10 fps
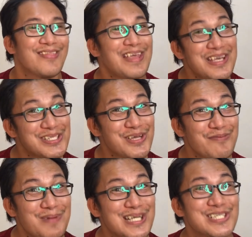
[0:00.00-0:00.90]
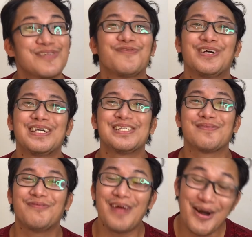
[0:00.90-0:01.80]
Thank you so much for this
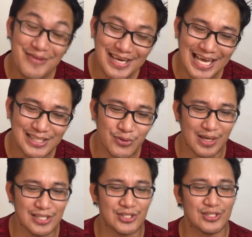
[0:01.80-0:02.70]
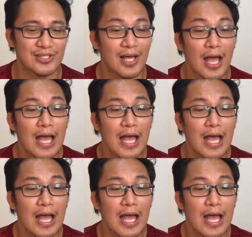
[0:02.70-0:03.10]
very nice question.